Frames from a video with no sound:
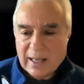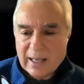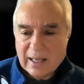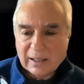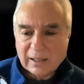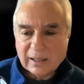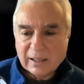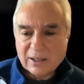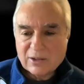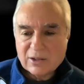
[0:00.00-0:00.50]

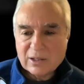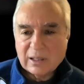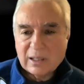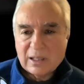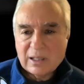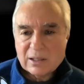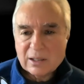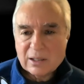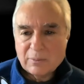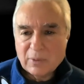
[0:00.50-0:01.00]
analyst
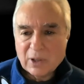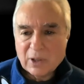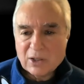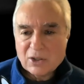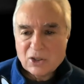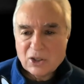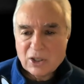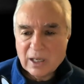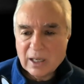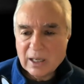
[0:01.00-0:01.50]
Lisa
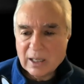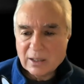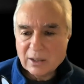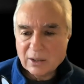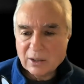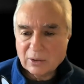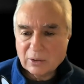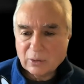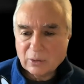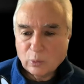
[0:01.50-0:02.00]

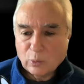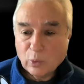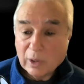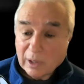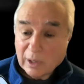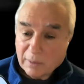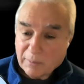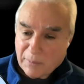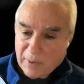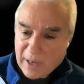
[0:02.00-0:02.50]
Marchiano.
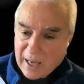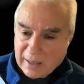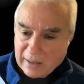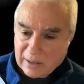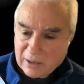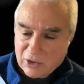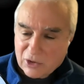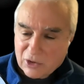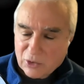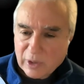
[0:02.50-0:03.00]
Welcome back
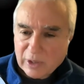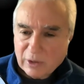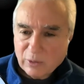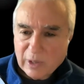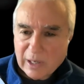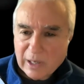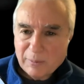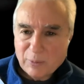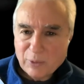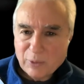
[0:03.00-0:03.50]
to Shrink
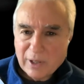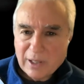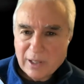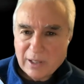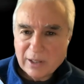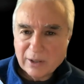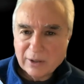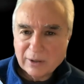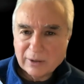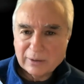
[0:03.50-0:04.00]
Wrap
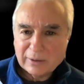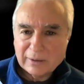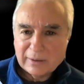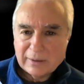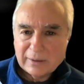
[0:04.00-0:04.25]
Radio.